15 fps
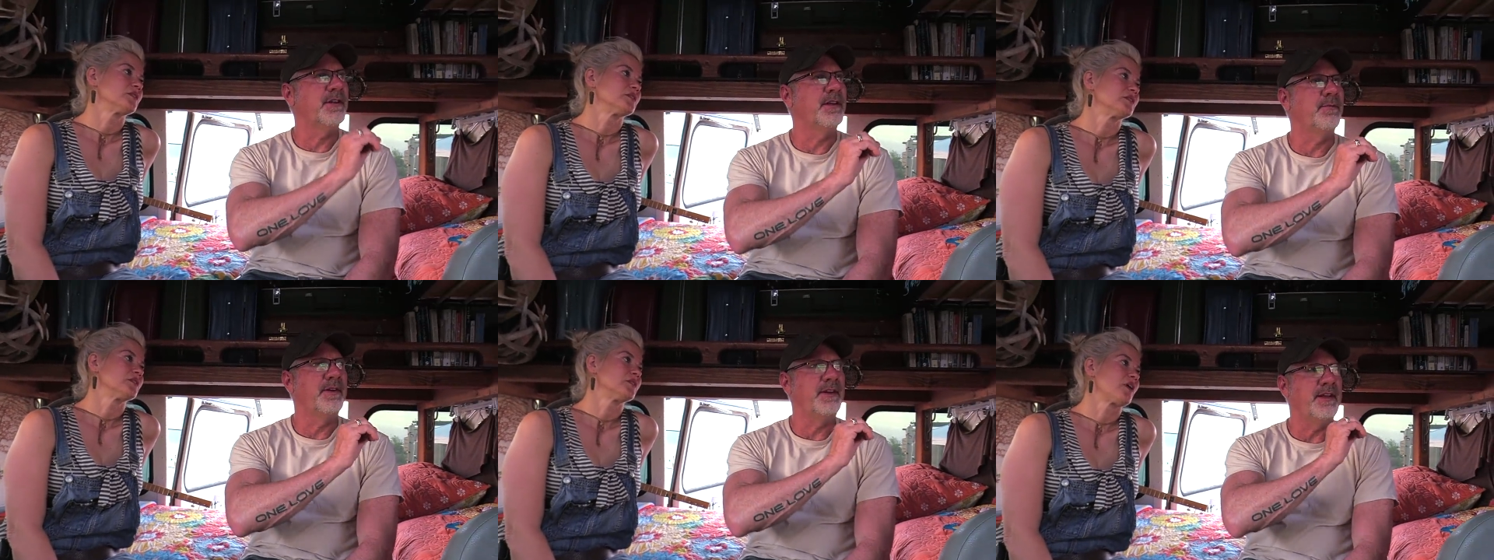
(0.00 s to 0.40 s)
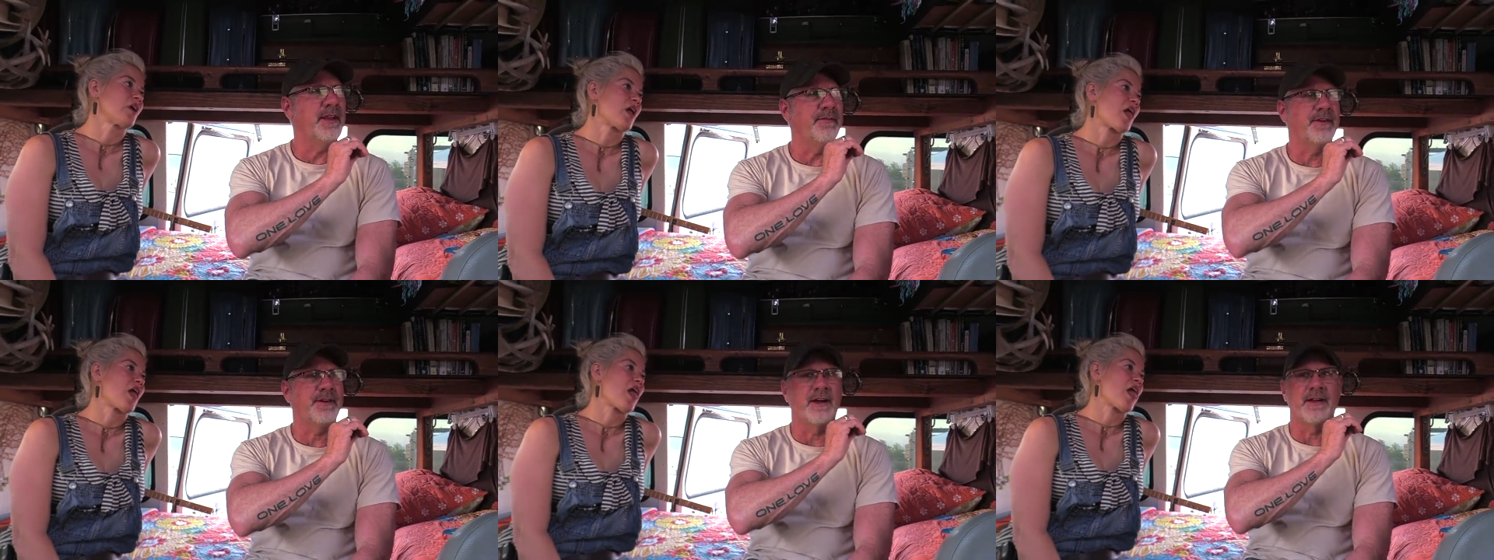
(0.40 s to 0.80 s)
Speaker 1: and we
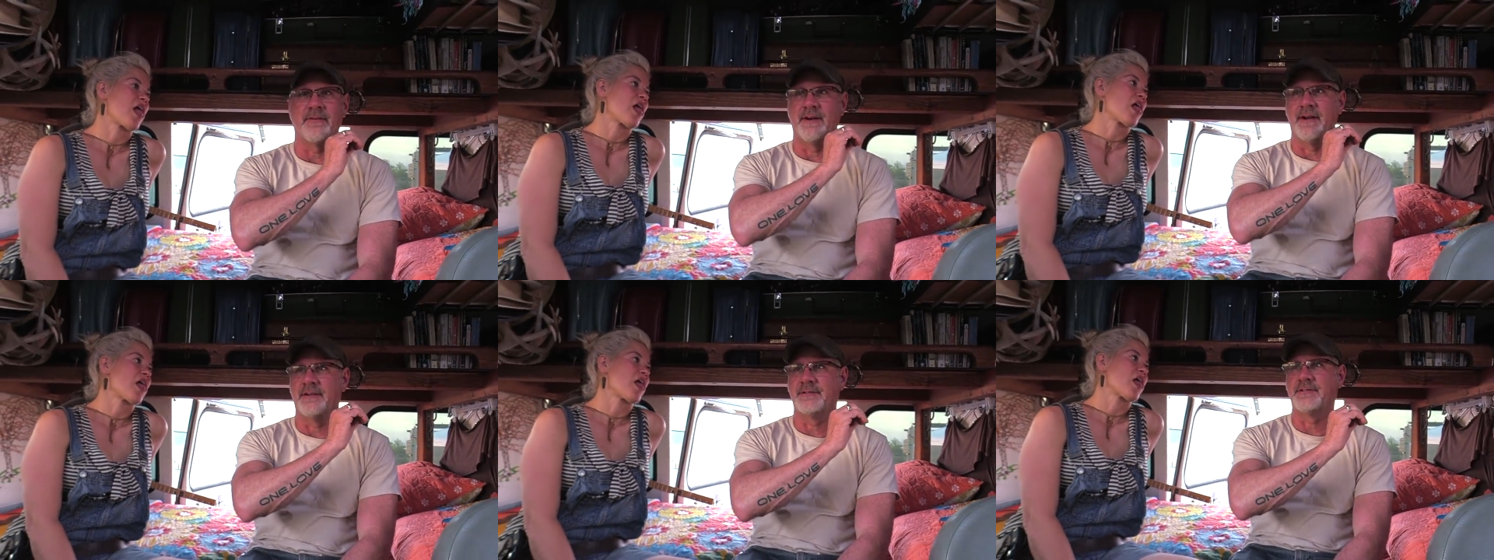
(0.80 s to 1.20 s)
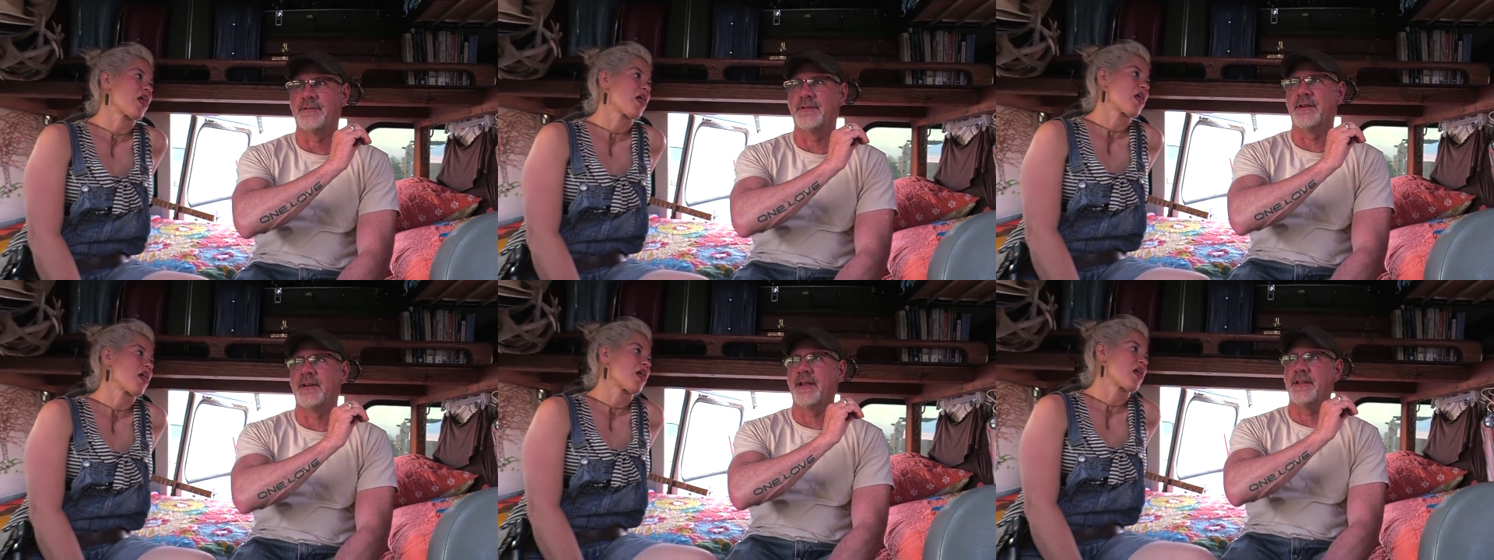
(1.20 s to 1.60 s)
never got around
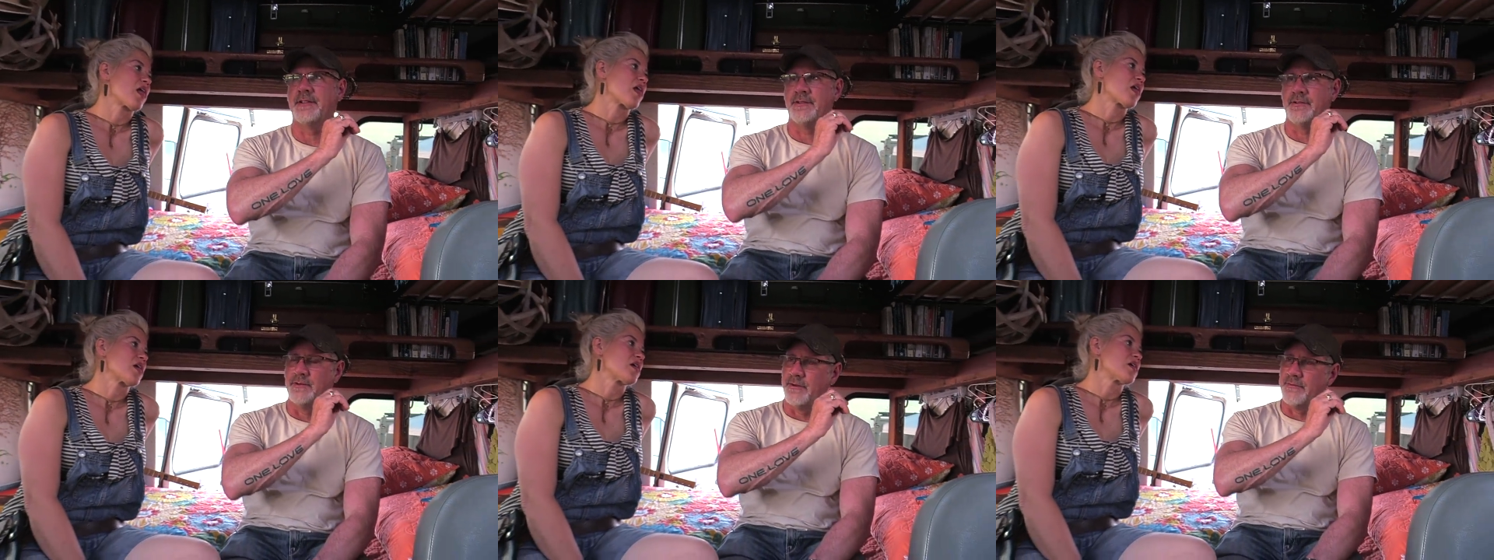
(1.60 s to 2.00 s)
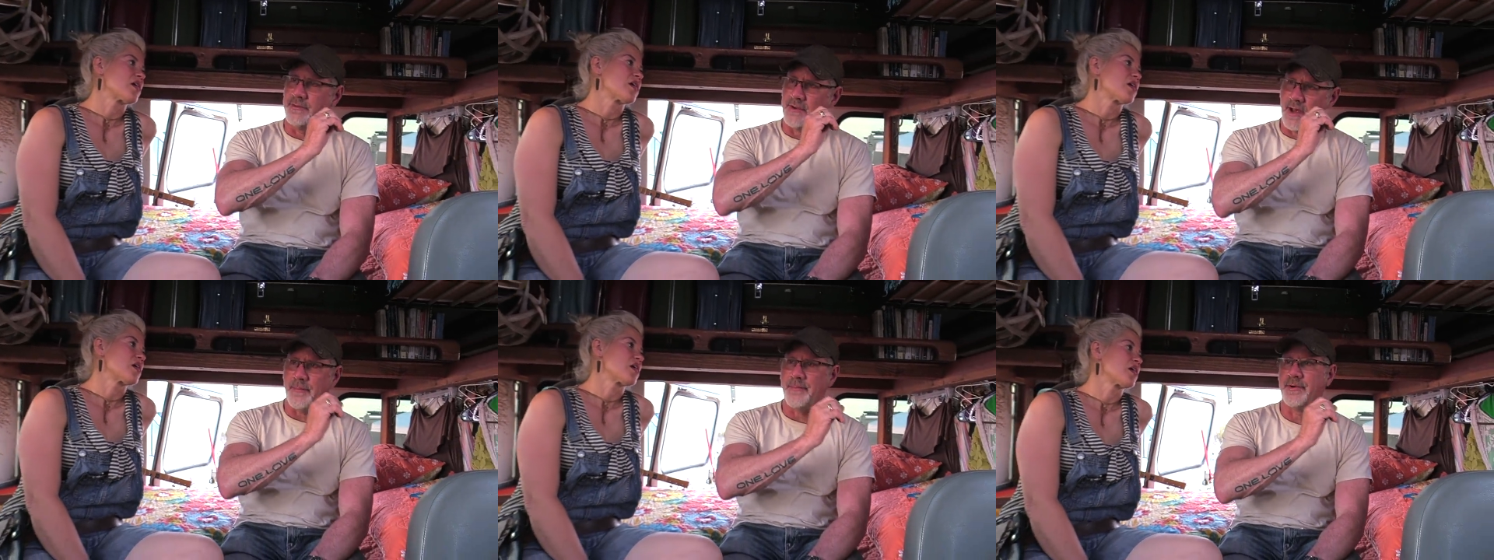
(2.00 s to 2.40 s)
to it, and you have
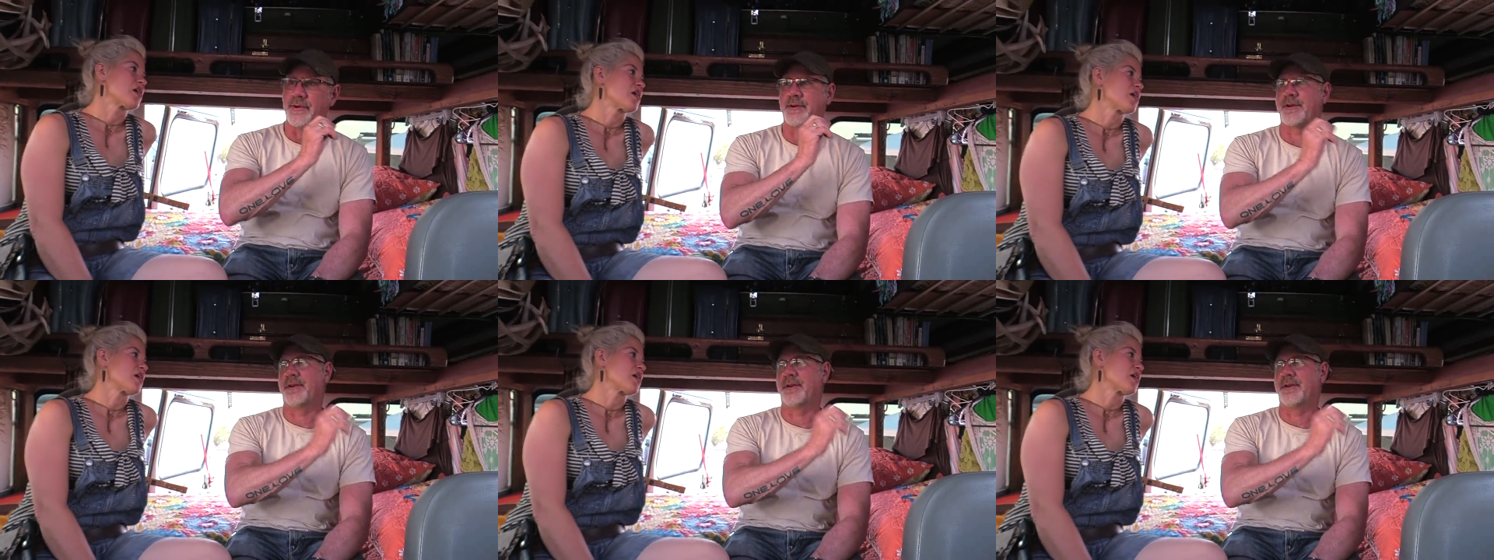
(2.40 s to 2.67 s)
not put